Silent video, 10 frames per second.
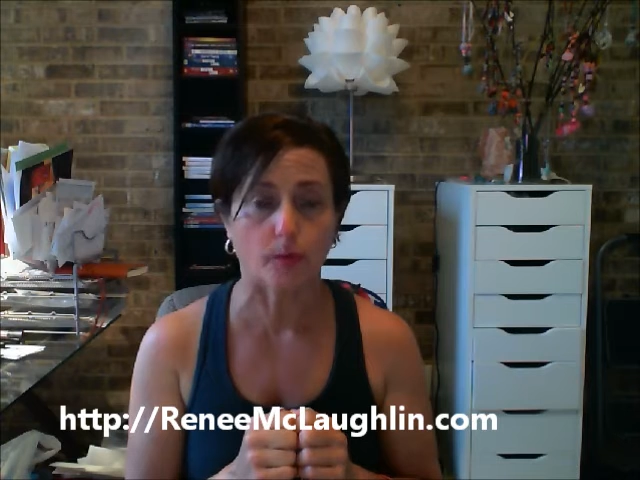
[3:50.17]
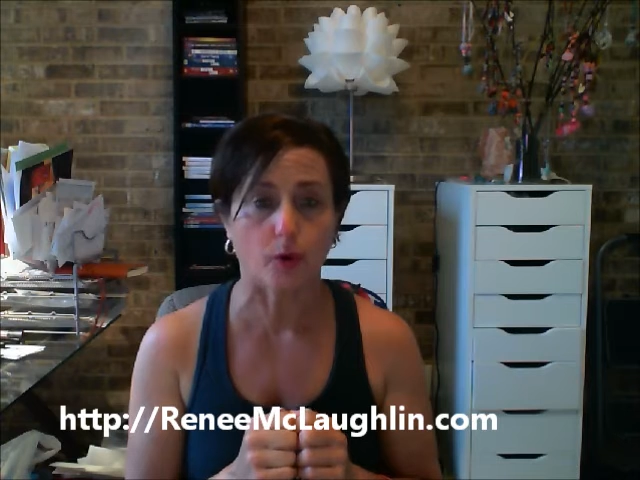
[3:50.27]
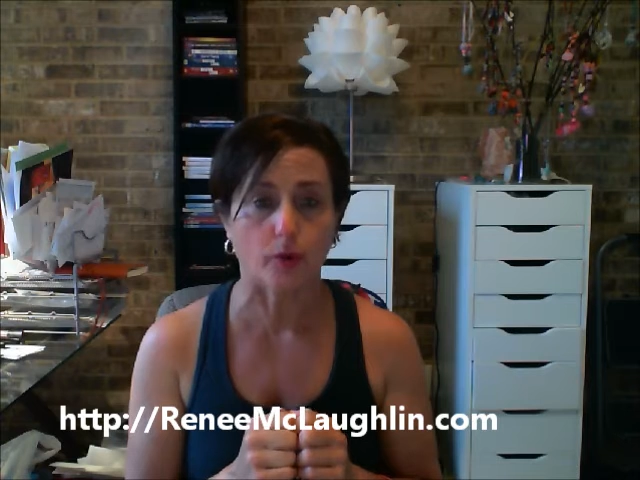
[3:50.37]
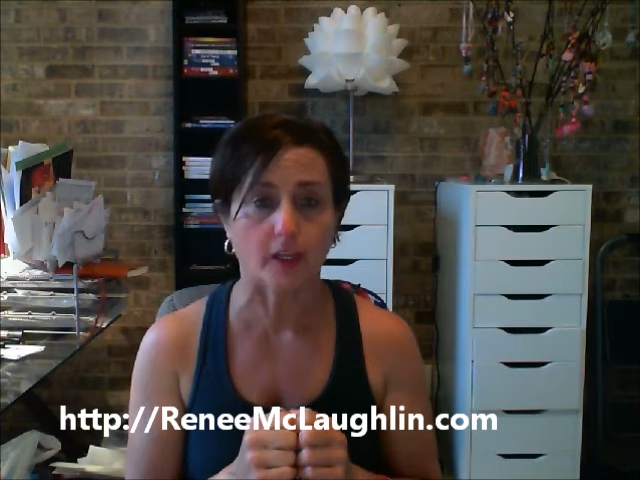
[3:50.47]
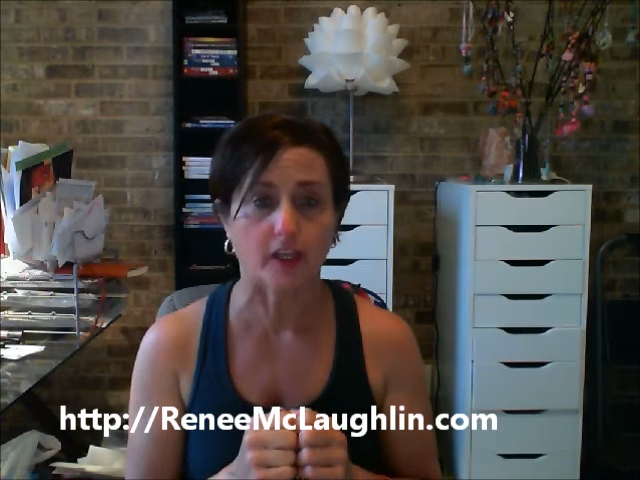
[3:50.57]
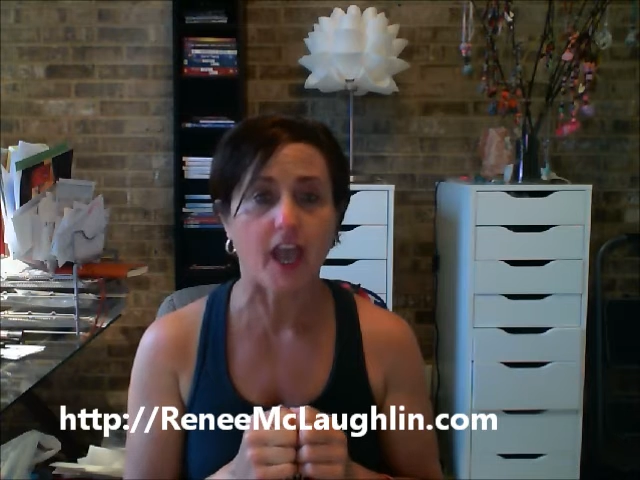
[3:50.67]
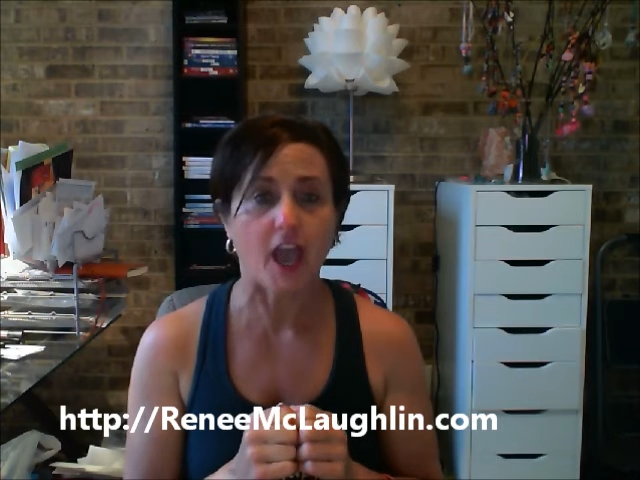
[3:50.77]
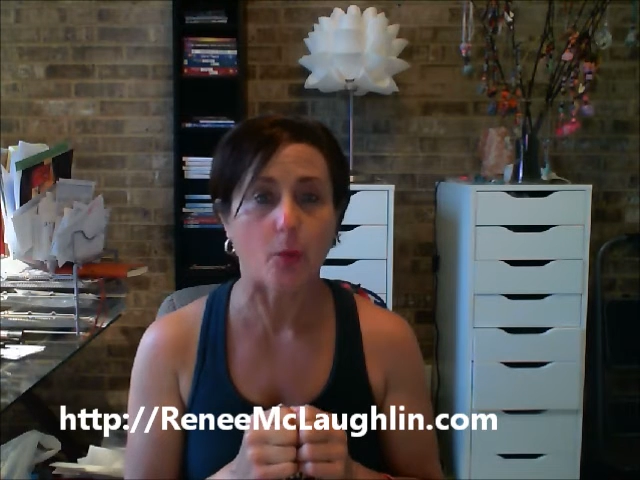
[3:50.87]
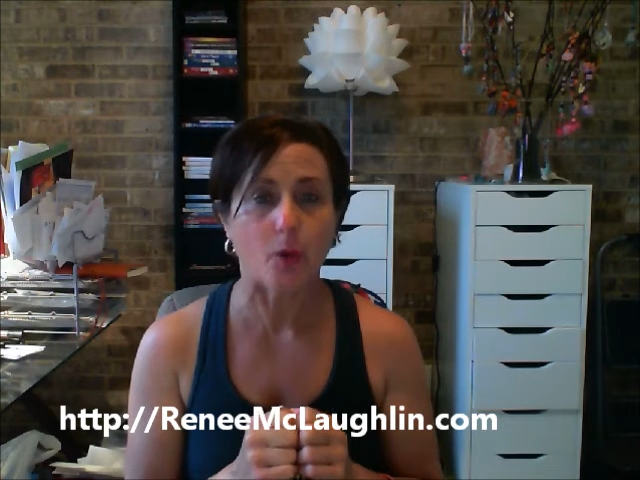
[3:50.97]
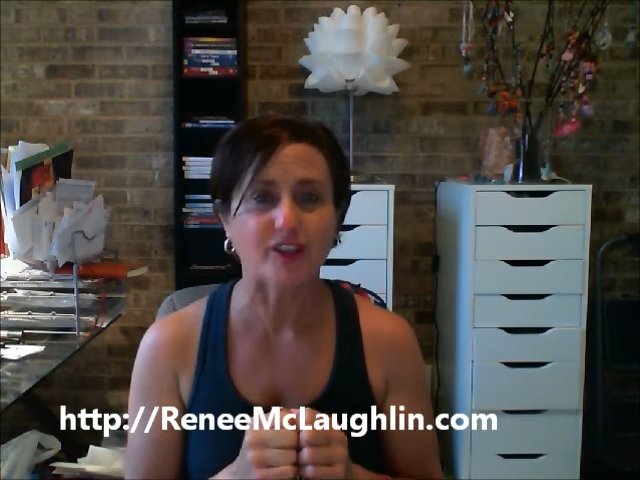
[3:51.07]
pulling
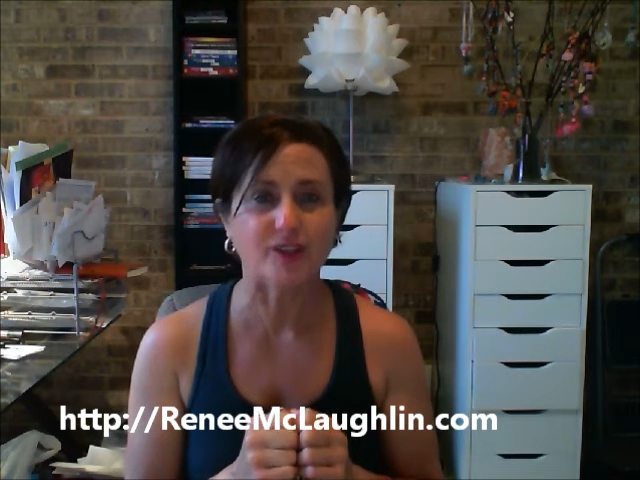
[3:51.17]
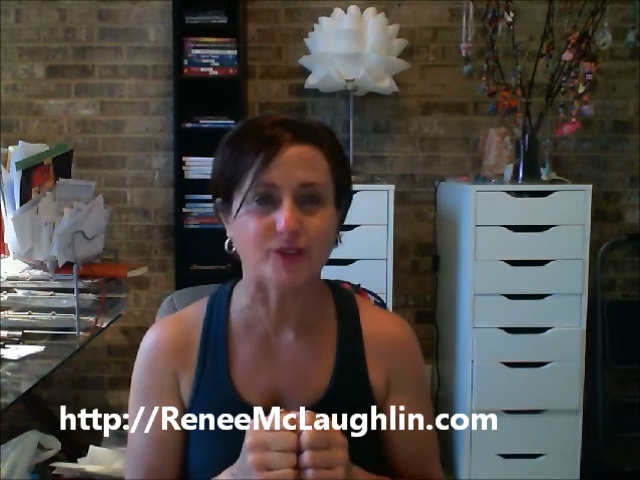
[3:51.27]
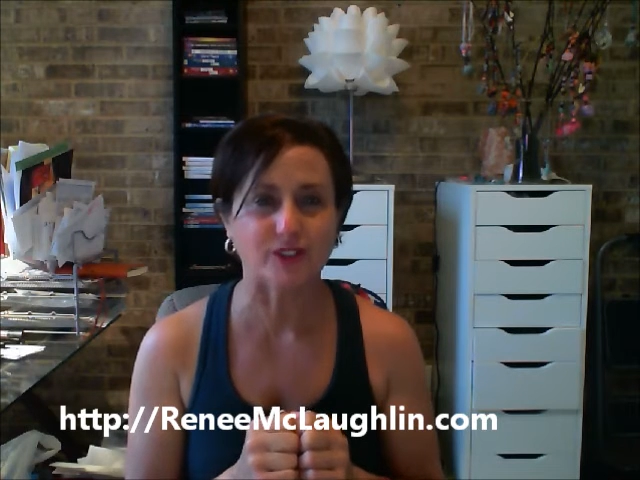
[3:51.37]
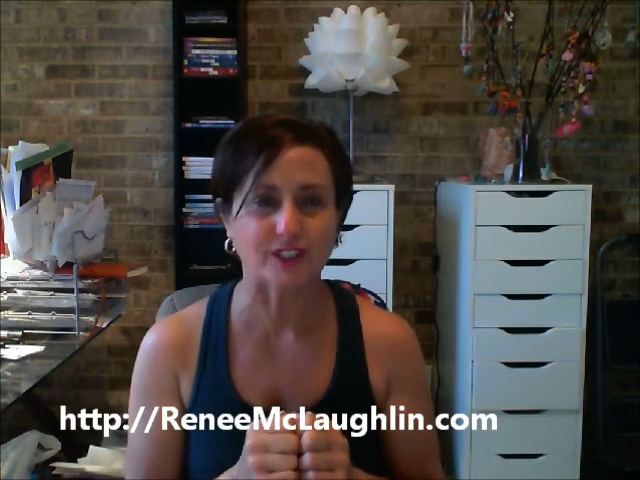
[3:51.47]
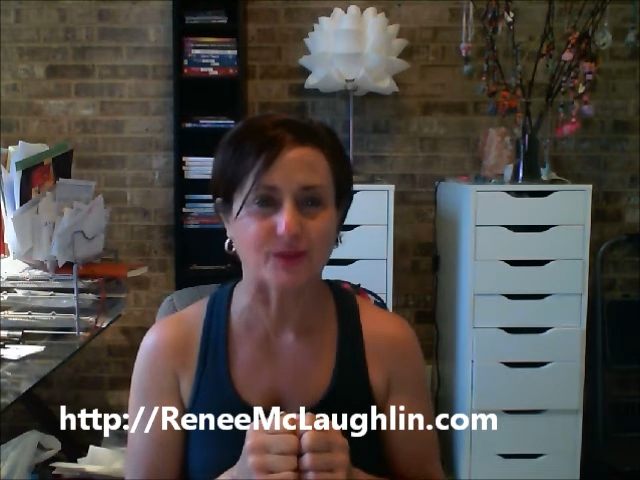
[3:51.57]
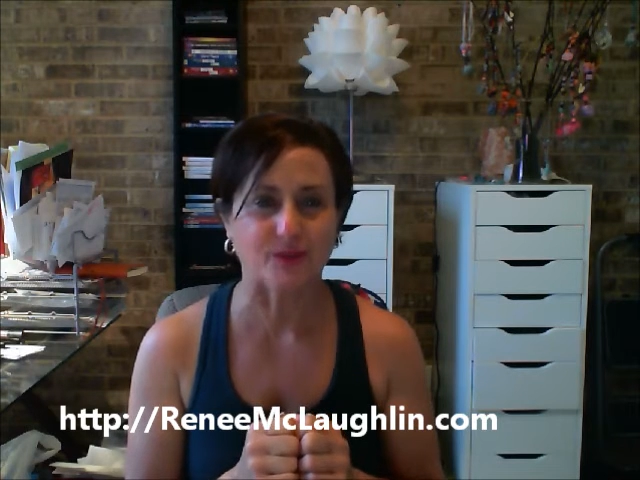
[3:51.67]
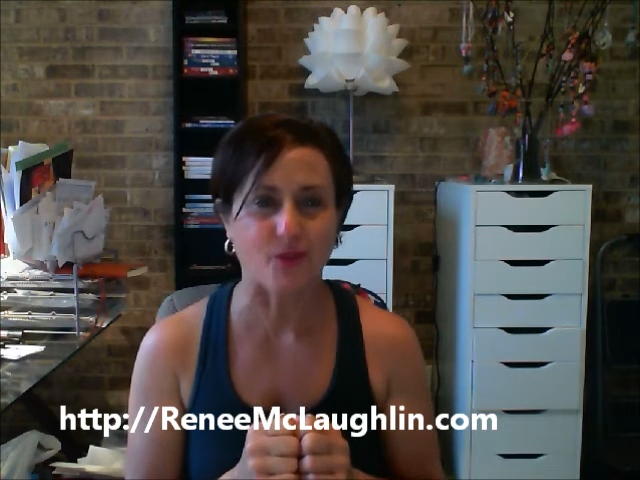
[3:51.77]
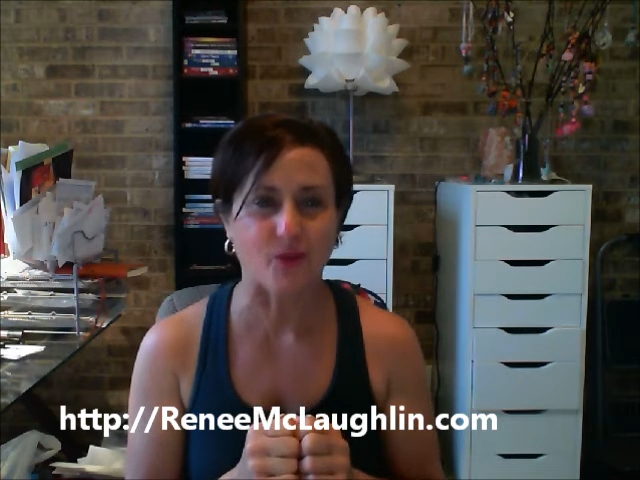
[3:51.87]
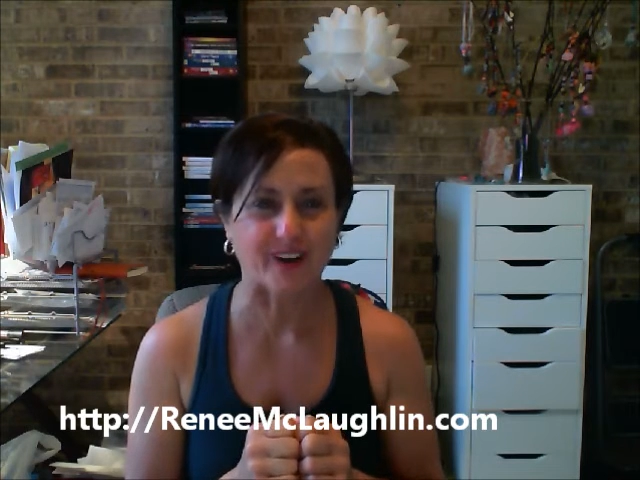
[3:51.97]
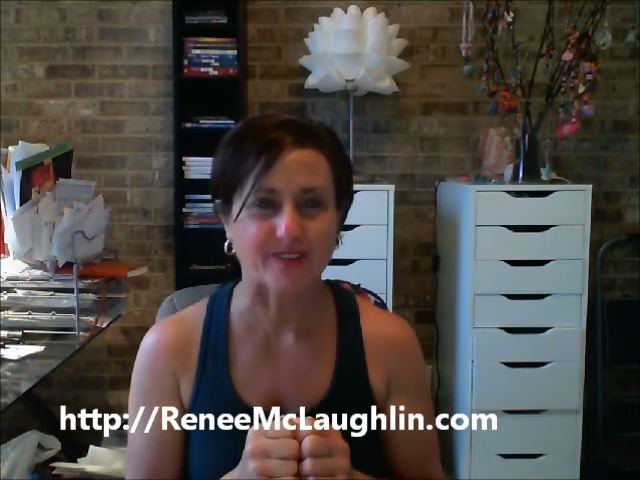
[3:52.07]
and what you used them
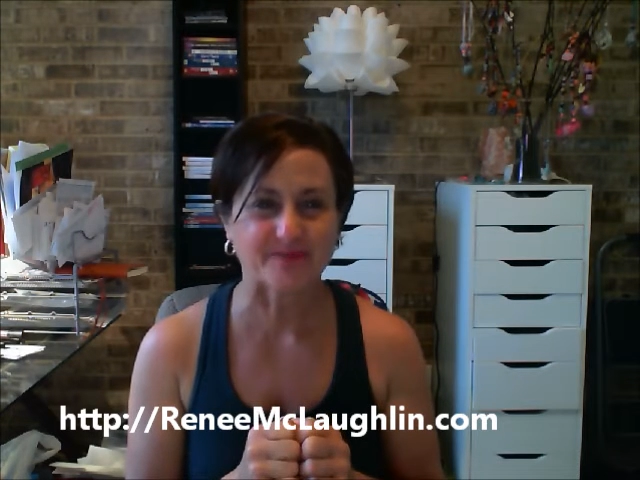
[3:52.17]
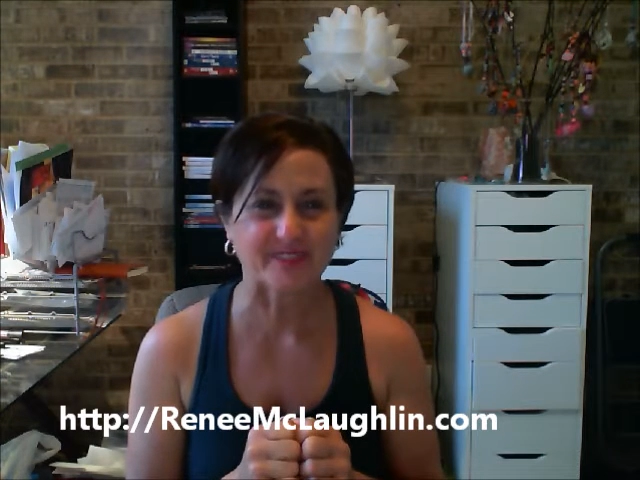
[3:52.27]
for.